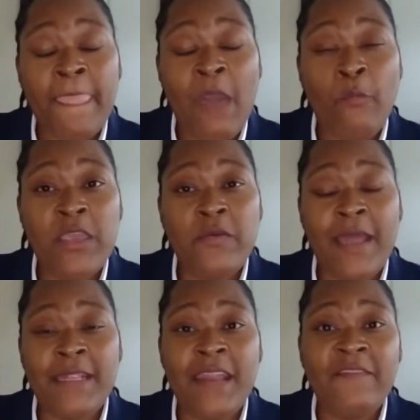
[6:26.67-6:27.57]
And when you
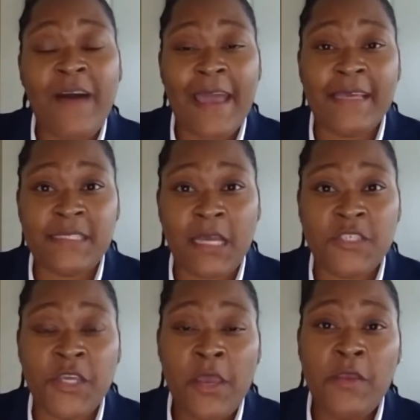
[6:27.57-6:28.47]
identify as
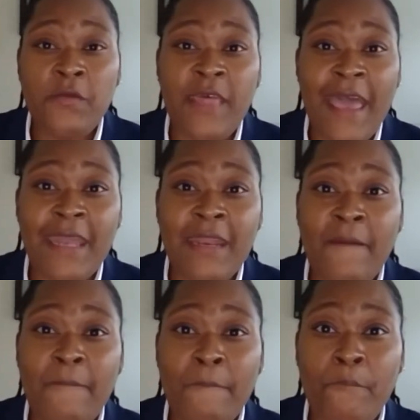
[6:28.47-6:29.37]
such, you then
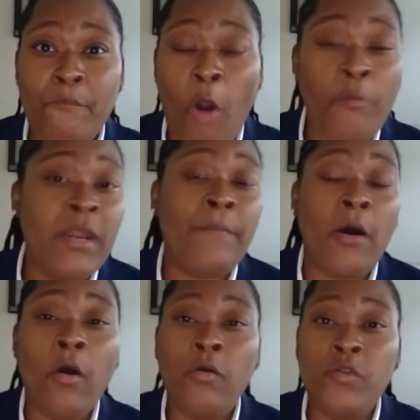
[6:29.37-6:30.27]
open up a
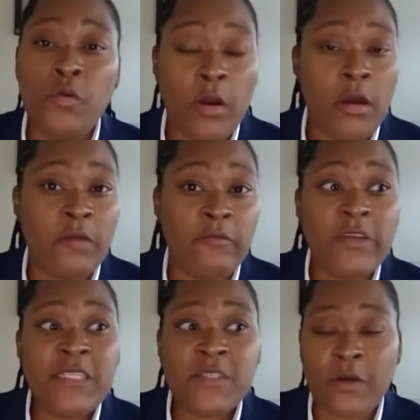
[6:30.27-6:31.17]
whole new world of
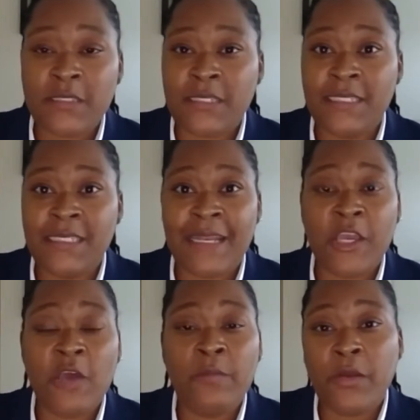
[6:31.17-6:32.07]
resources and
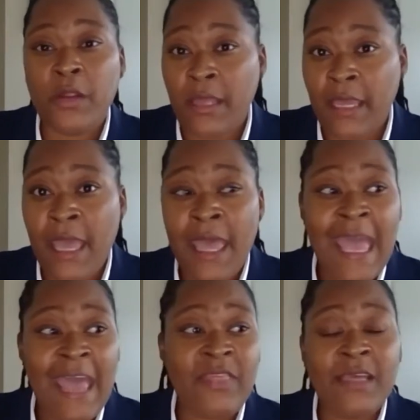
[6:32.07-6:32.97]
community
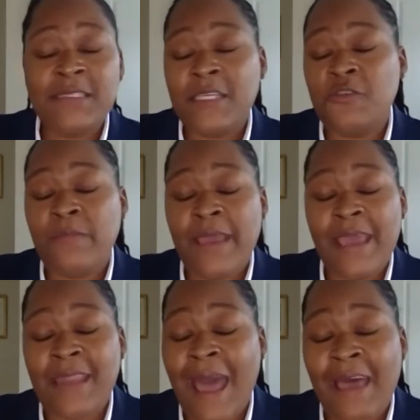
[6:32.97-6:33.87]
and things that you
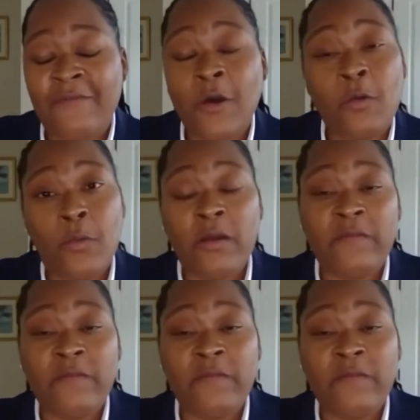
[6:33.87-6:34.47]
may not have known were